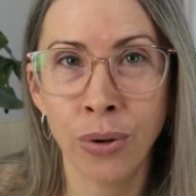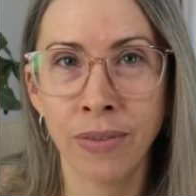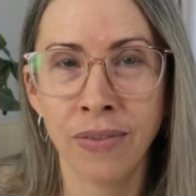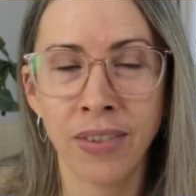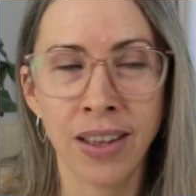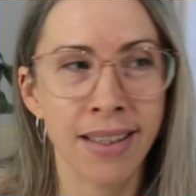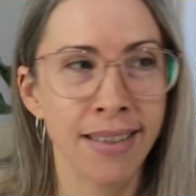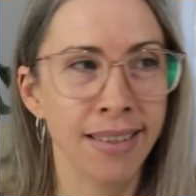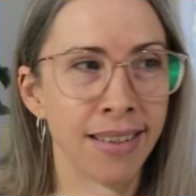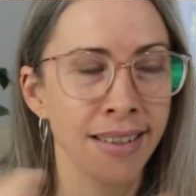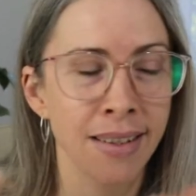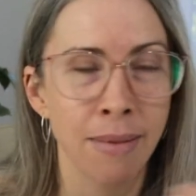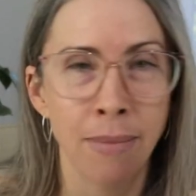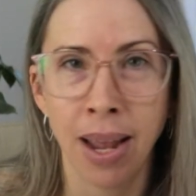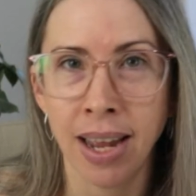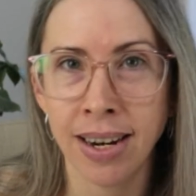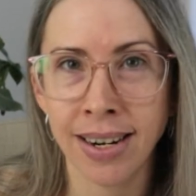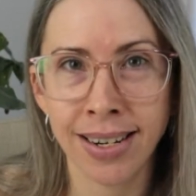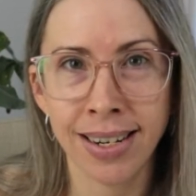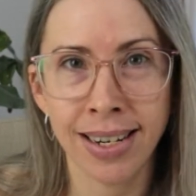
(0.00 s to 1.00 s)
if there's some
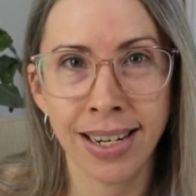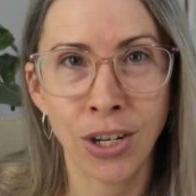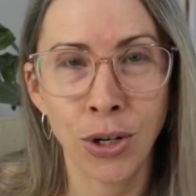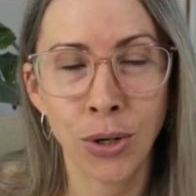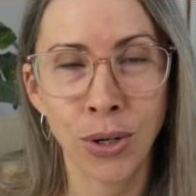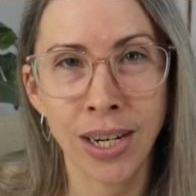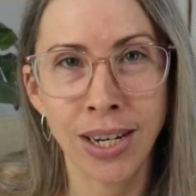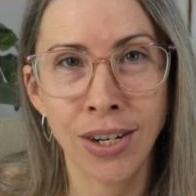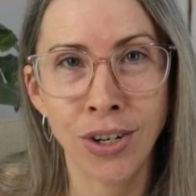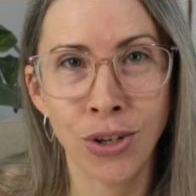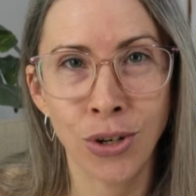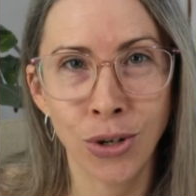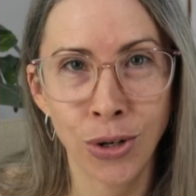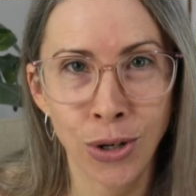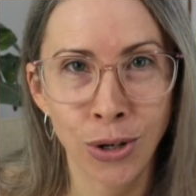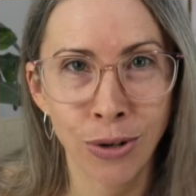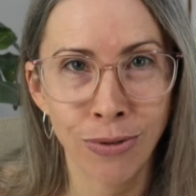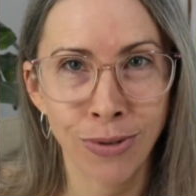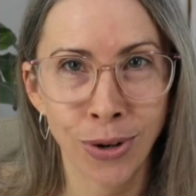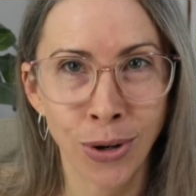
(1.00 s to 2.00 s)
editing you need to do
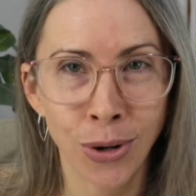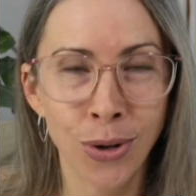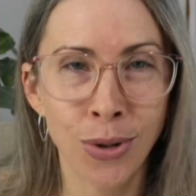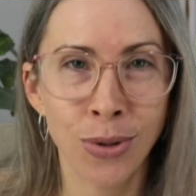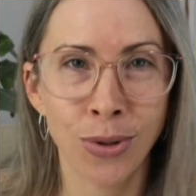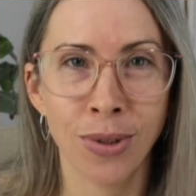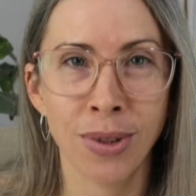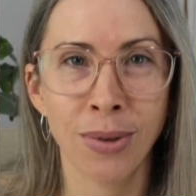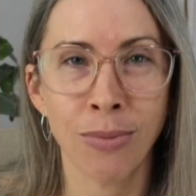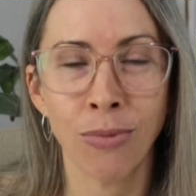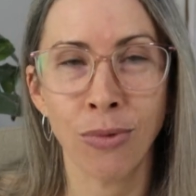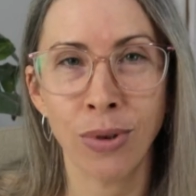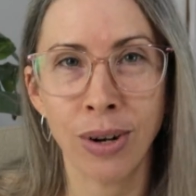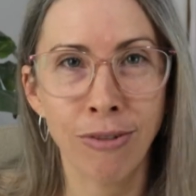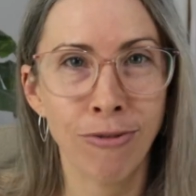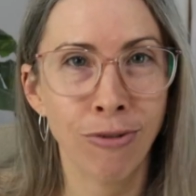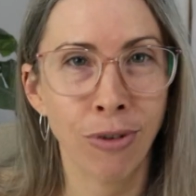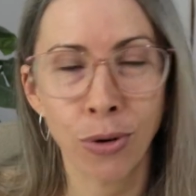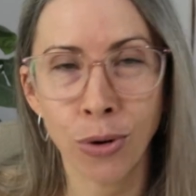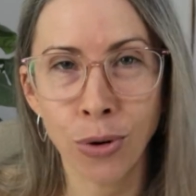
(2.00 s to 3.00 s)
to your photos or some
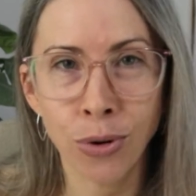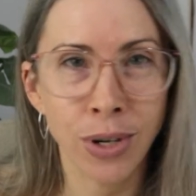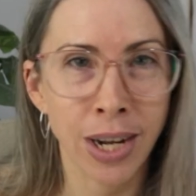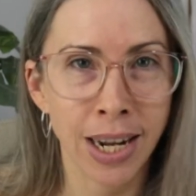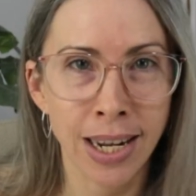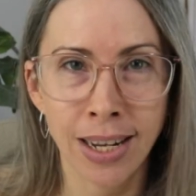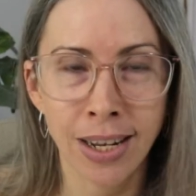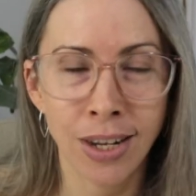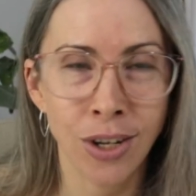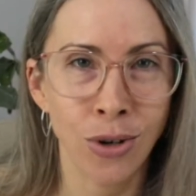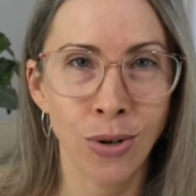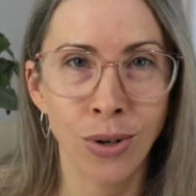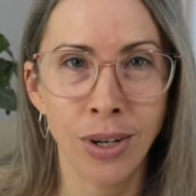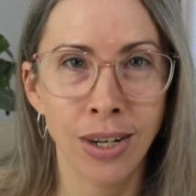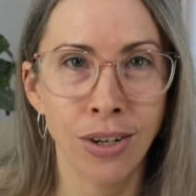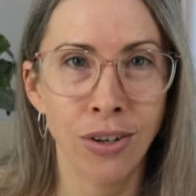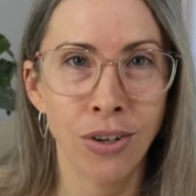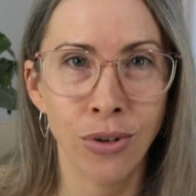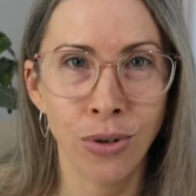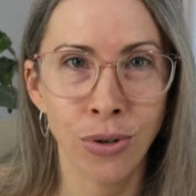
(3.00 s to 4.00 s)
re-photo taking you
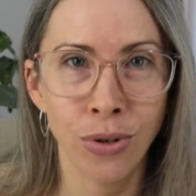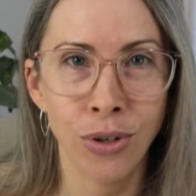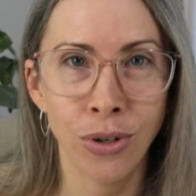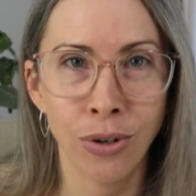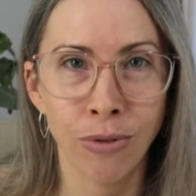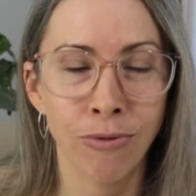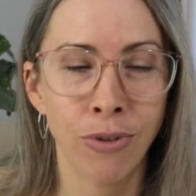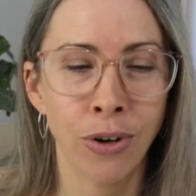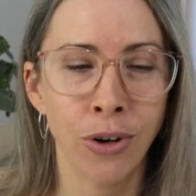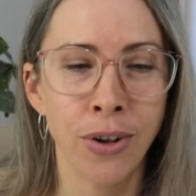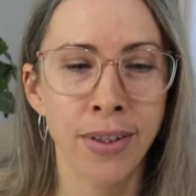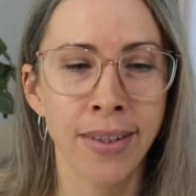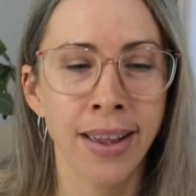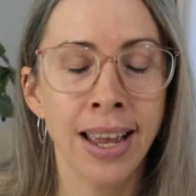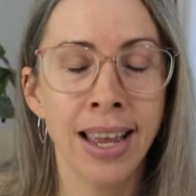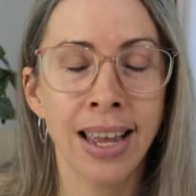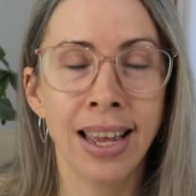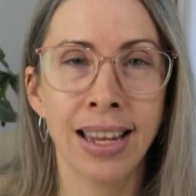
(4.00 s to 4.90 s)
need to do to your photos,